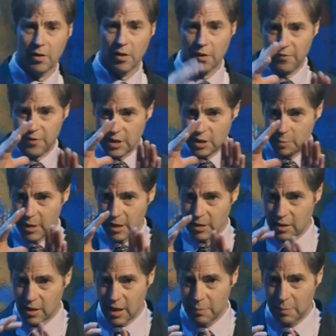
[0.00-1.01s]
the little finch
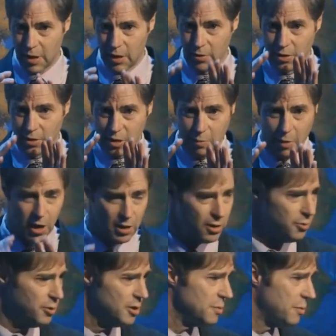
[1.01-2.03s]
beaks that get bigger and
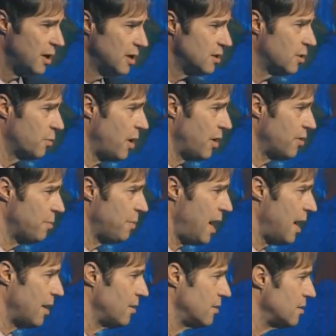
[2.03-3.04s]
smaller in response to weather
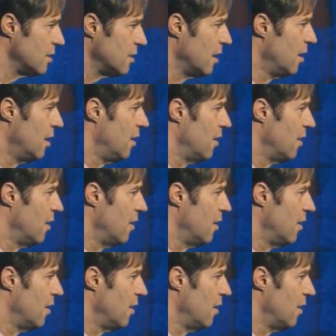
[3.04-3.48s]
patterns,